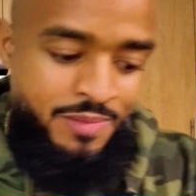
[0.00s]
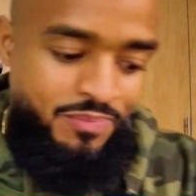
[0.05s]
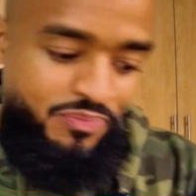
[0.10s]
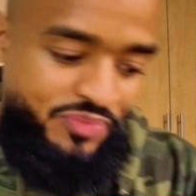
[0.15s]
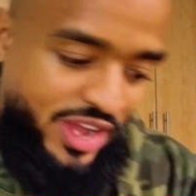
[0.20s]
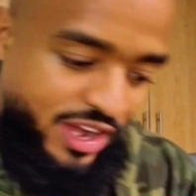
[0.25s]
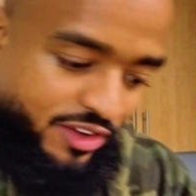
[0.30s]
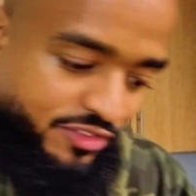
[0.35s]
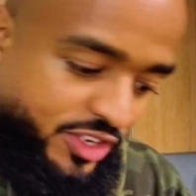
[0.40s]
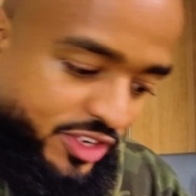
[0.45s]

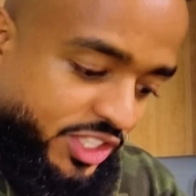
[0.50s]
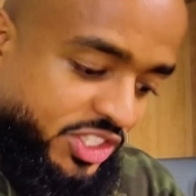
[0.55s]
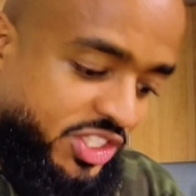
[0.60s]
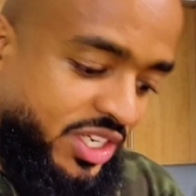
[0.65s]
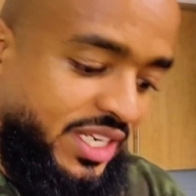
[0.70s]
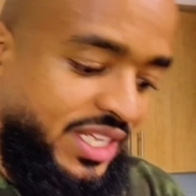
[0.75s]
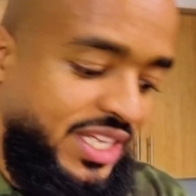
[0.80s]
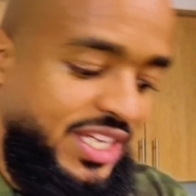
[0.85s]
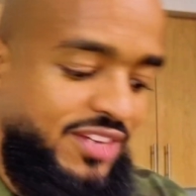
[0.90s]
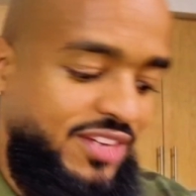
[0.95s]
Now, if you're
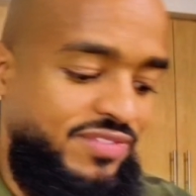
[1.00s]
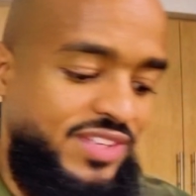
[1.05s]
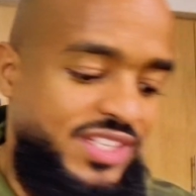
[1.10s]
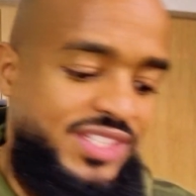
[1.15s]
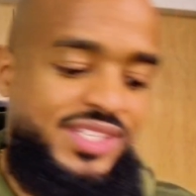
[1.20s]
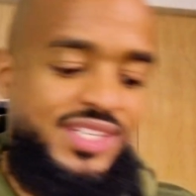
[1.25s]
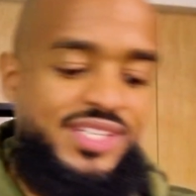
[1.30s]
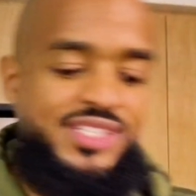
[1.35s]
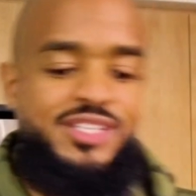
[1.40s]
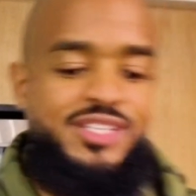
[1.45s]
trying to give this
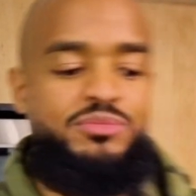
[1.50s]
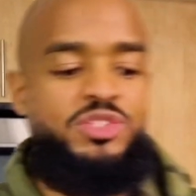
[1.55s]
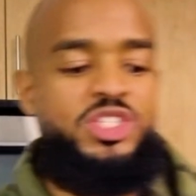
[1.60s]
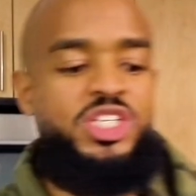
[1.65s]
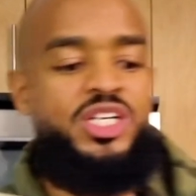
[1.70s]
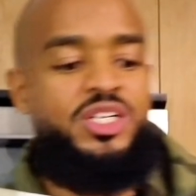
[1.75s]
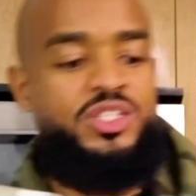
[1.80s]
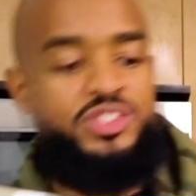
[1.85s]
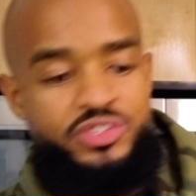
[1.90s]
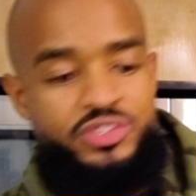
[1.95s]
to some
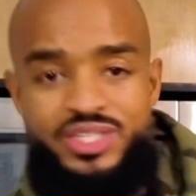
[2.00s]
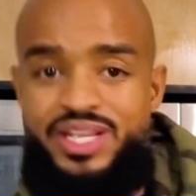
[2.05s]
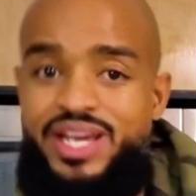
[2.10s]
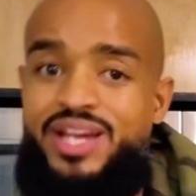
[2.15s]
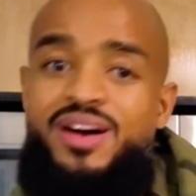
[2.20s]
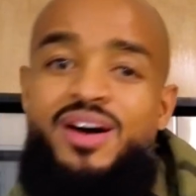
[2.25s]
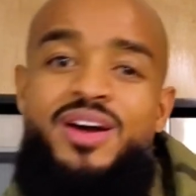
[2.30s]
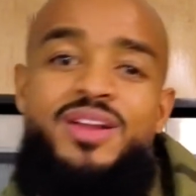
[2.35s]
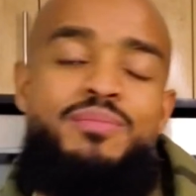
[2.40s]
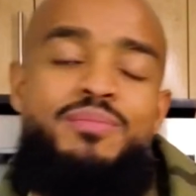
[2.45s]
children, like
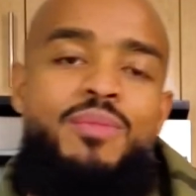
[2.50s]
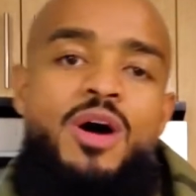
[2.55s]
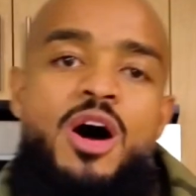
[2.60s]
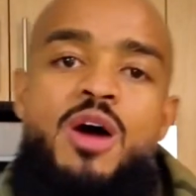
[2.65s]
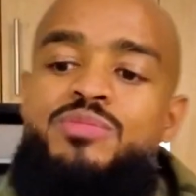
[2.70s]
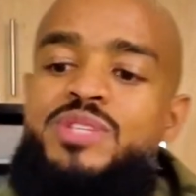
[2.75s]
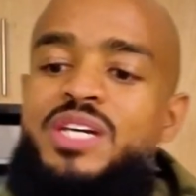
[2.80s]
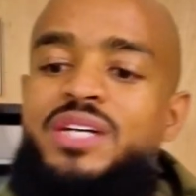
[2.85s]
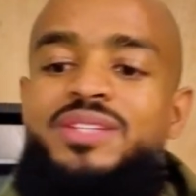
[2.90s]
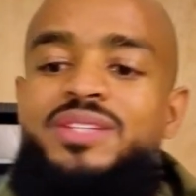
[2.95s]
all the
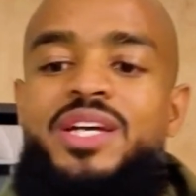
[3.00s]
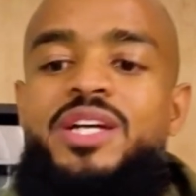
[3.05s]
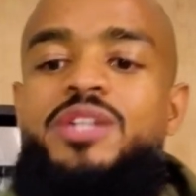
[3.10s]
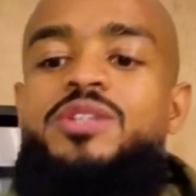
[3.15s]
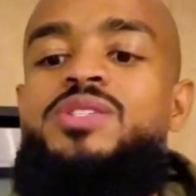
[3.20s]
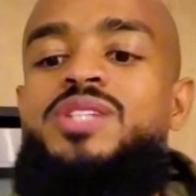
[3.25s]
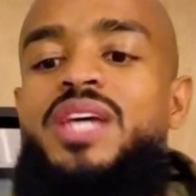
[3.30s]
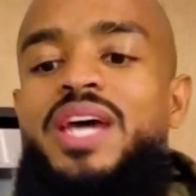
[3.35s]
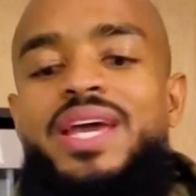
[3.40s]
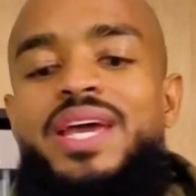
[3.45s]
moms out there
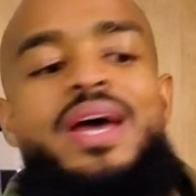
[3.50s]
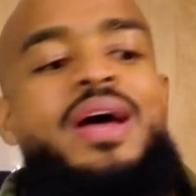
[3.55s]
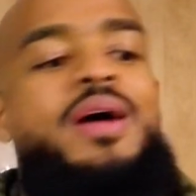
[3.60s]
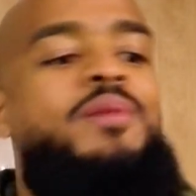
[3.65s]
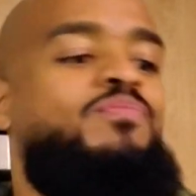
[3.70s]
who's like,